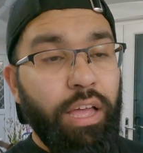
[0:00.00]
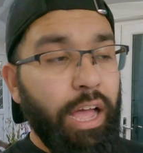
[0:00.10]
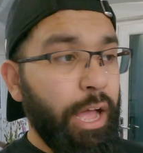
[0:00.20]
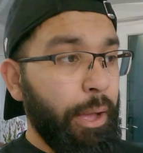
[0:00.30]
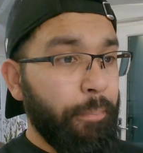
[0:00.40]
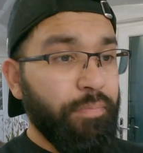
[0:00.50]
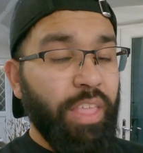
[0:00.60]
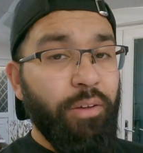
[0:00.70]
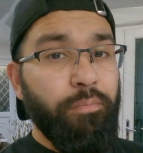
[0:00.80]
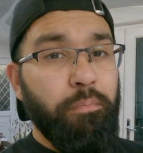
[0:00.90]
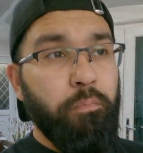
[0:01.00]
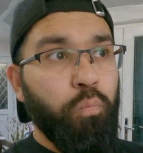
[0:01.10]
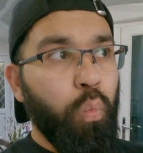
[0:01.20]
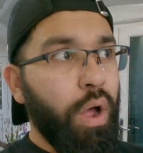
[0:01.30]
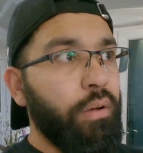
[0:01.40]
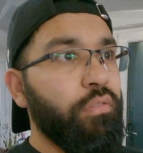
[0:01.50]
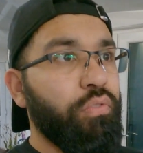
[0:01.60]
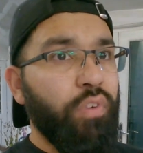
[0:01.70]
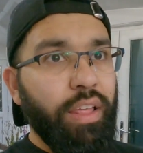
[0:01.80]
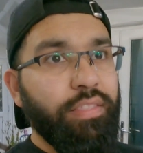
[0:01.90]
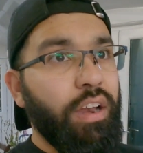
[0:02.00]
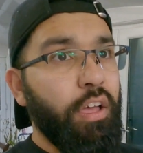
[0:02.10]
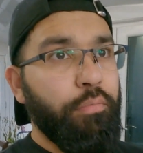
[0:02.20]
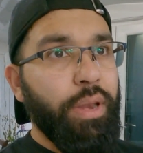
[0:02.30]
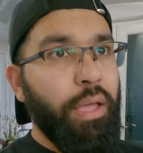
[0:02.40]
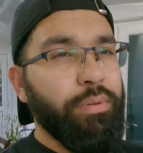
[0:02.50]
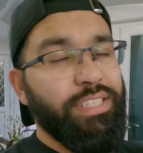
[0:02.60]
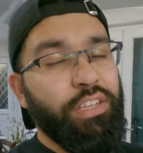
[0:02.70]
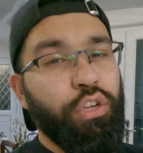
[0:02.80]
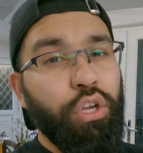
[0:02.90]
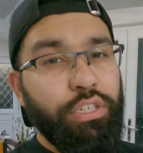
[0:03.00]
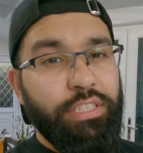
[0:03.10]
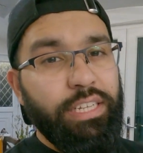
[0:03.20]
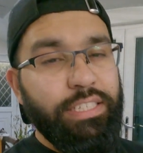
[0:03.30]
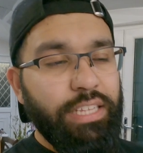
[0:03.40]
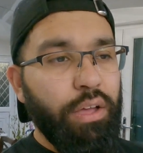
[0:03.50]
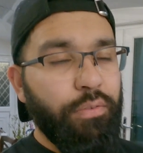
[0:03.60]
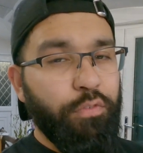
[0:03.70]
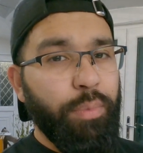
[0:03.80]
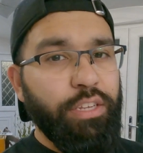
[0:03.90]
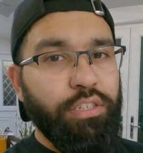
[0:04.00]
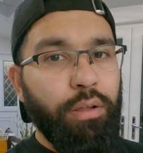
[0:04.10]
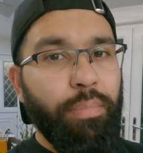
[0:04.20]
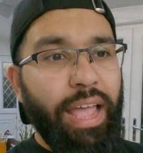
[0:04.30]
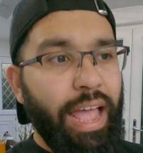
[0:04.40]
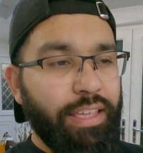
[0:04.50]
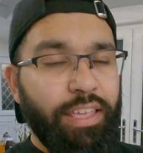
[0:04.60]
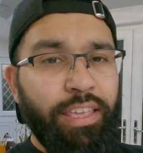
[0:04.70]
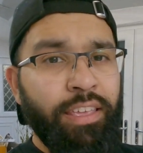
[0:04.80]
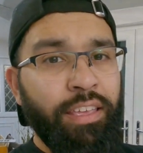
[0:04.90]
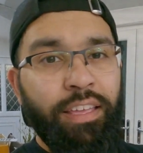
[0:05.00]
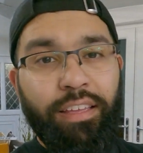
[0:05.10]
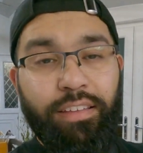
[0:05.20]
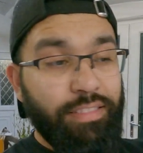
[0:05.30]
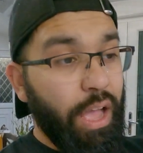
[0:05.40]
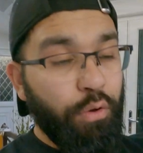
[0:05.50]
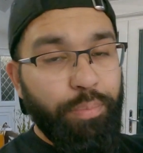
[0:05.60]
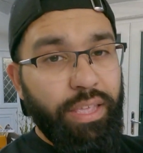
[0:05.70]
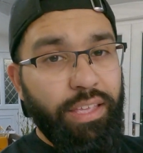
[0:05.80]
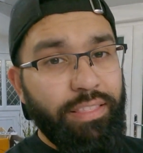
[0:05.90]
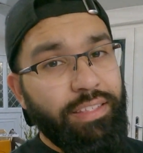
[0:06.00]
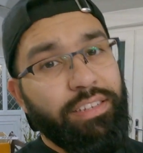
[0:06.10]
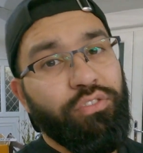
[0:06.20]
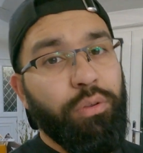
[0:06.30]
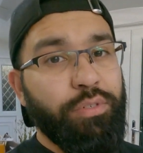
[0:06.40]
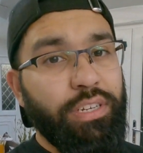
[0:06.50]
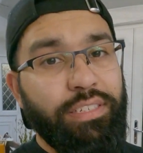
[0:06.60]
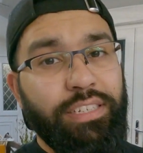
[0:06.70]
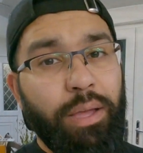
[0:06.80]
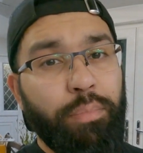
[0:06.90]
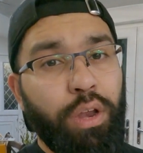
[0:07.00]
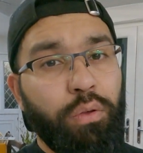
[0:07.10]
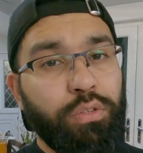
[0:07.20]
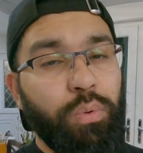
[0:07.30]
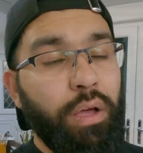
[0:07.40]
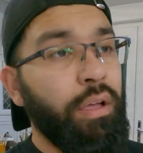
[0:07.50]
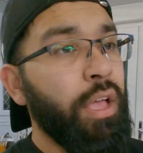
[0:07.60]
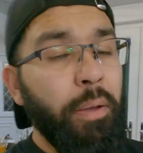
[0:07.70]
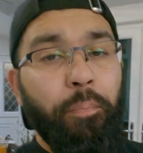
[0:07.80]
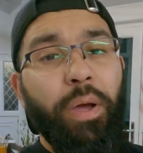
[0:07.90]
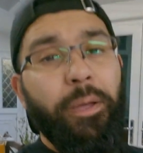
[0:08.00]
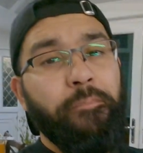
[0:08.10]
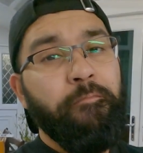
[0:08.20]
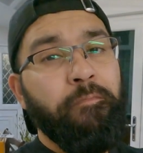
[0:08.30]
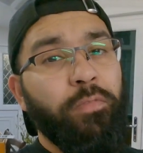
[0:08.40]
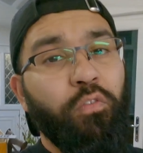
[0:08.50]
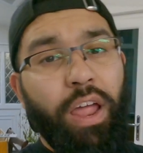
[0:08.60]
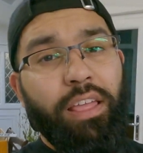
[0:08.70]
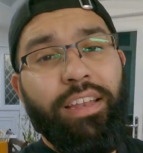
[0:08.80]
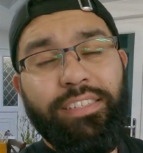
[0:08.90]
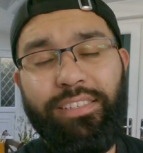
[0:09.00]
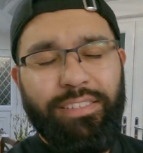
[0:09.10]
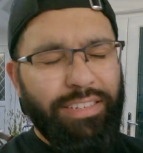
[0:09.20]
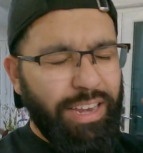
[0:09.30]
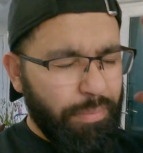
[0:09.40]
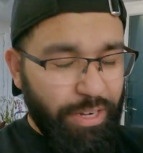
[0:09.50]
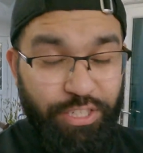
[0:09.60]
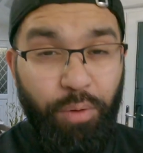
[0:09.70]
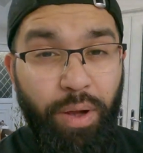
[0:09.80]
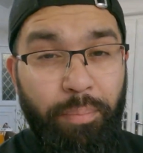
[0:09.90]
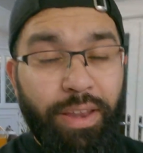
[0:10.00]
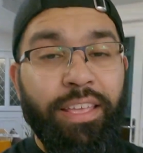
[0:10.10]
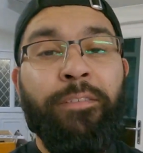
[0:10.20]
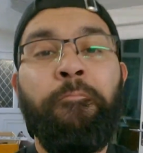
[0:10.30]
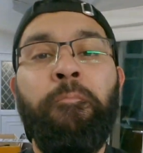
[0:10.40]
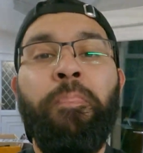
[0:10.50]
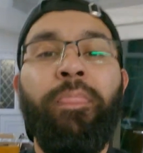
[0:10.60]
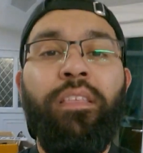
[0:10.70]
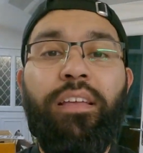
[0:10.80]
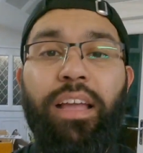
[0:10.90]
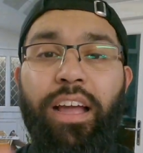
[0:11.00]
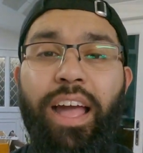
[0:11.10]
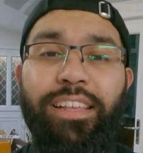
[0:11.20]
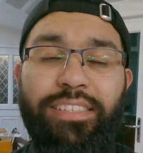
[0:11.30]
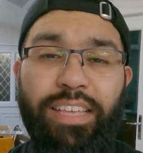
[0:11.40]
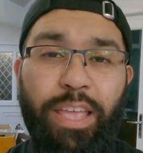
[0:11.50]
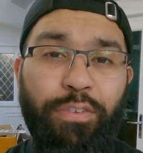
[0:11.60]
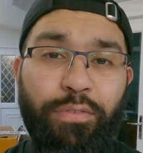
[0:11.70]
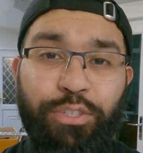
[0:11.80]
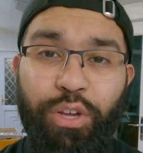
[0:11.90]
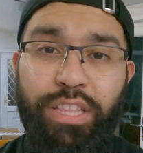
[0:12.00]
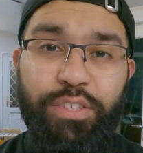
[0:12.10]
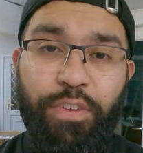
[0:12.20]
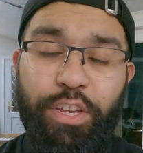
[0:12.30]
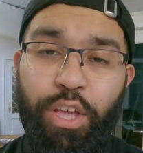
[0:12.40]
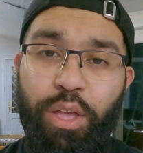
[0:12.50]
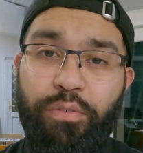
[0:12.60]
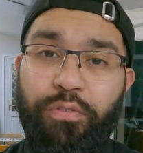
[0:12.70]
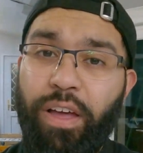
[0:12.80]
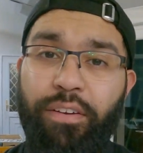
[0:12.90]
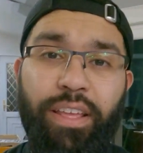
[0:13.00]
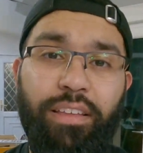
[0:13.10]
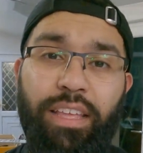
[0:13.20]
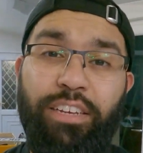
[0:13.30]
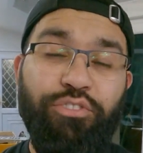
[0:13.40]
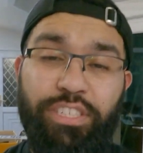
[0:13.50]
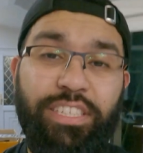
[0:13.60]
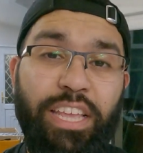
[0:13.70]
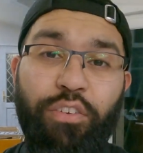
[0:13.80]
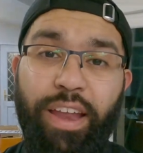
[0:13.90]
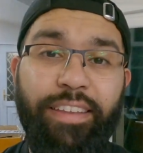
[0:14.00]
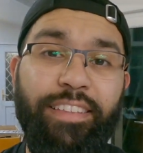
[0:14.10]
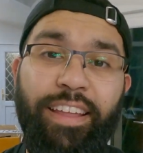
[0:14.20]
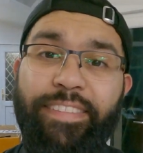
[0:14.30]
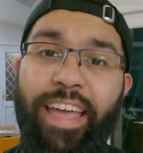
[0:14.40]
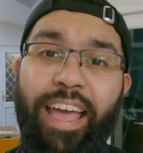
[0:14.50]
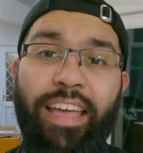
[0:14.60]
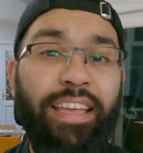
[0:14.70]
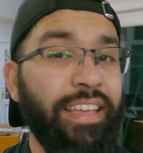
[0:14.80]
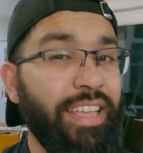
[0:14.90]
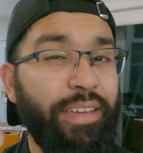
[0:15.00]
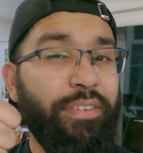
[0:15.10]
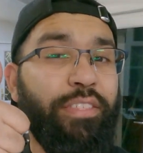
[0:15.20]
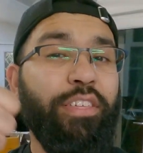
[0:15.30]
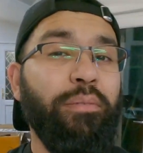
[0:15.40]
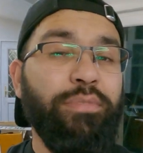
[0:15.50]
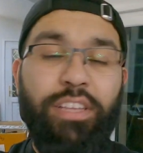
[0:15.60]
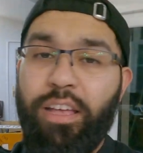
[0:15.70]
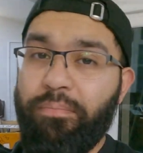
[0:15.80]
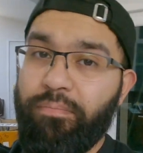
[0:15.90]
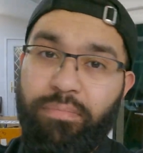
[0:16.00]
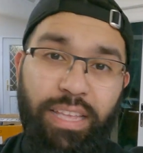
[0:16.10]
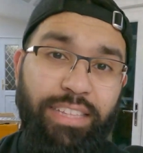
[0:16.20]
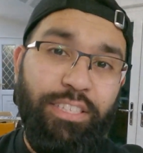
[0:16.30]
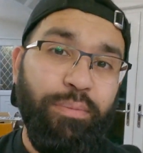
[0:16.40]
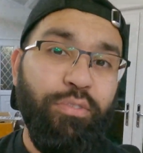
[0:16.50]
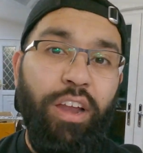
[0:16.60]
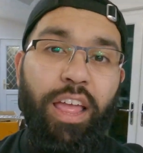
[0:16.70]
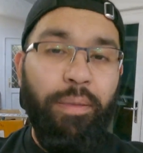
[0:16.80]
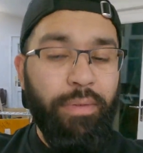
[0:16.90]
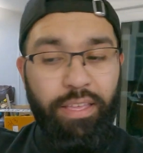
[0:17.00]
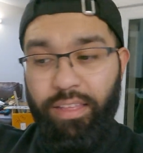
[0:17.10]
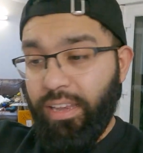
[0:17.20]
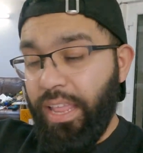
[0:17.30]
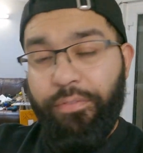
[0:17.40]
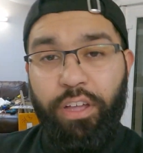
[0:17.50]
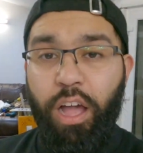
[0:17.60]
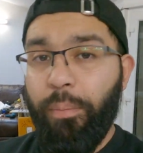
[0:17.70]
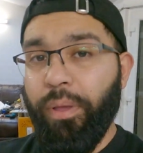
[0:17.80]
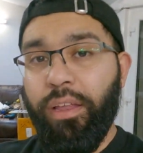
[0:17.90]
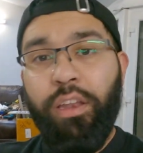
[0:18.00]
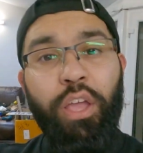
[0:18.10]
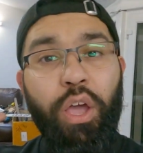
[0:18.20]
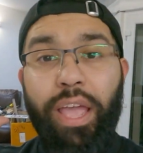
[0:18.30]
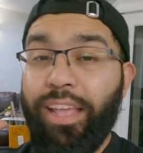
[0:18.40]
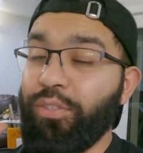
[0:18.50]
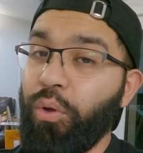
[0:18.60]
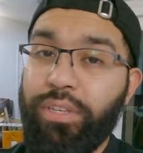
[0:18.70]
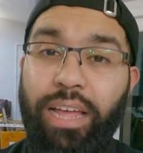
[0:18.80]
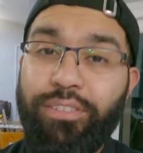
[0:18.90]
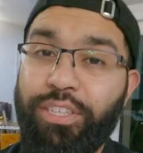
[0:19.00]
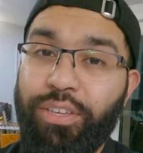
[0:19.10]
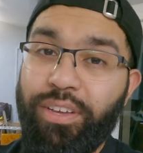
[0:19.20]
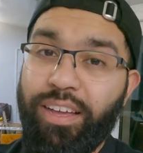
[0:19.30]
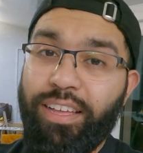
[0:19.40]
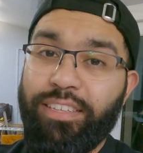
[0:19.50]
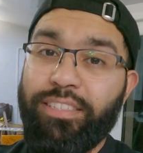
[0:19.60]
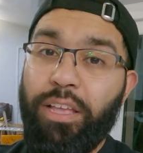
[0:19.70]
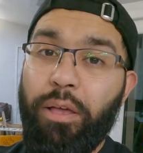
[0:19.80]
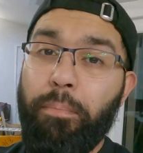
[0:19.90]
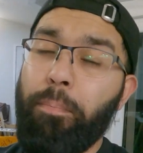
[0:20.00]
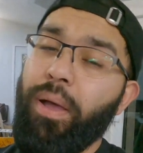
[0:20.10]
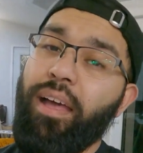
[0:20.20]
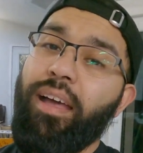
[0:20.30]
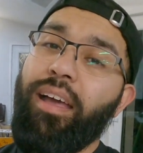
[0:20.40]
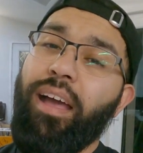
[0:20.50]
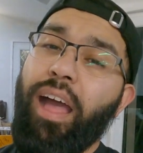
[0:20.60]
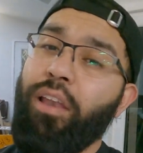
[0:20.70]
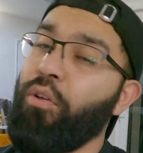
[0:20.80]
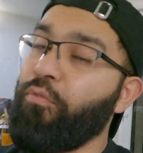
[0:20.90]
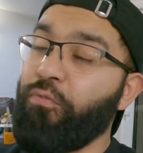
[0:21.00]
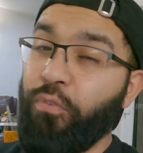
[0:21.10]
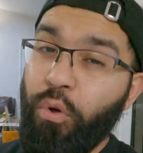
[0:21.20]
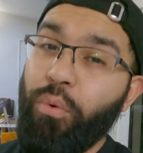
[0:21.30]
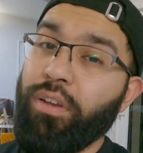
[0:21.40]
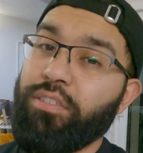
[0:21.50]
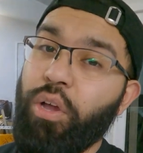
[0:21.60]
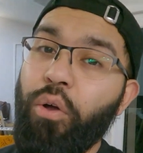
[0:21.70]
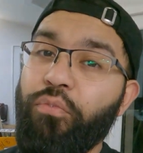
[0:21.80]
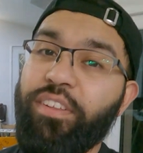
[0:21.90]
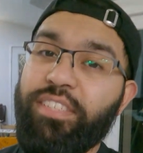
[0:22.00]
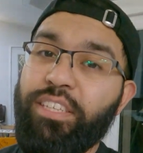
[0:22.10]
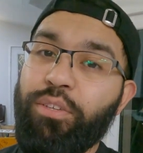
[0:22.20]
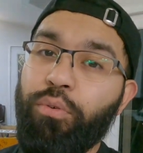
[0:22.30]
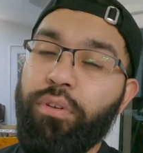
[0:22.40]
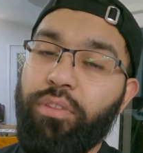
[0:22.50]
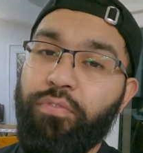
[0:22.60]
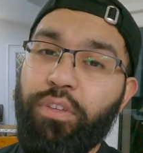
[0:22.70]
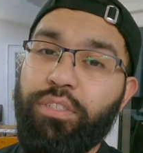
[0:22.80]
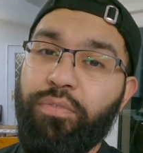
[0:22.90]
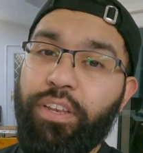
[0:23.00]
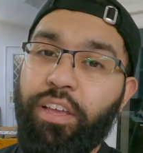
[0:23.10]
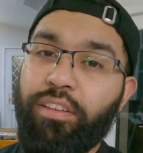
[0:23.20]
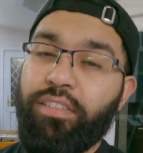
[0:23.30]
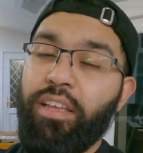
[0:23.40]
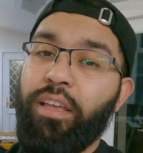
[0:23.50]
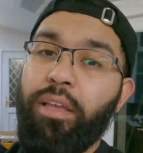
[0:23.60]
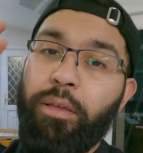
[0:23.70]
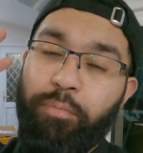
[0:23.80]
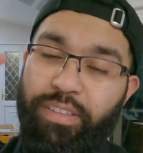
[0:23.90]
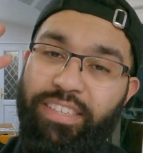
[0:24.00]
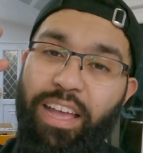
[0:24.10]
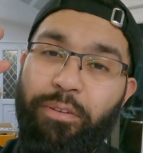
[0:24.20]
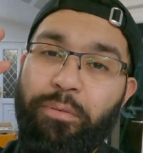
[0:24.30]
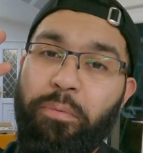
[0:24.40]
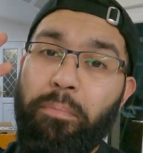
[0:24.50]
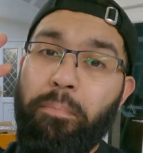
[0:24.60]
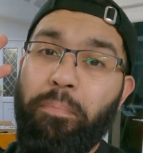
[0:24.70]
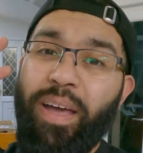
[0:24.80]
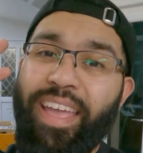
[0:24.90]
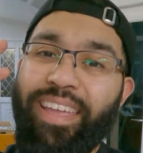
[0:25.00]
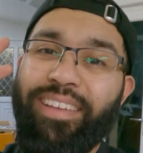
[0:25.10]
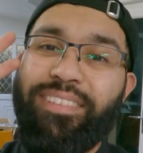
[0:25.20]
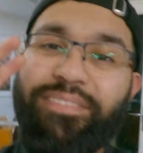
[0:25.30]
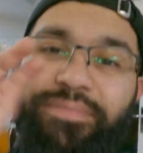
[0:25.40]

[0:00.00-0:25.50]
That one thread that I've been able to see good detail information on by Aki, that will be in the description down below as well. But right, I'm going to stop rambling. Guys, if you've enjoyed this video, if you found it interesting or anything like that, give it a thumbs up. Hit subscribe, leave a comment. It's all down to you guys. But I look forward to hopefully seeing you all in the future videos. Peace out. Bye.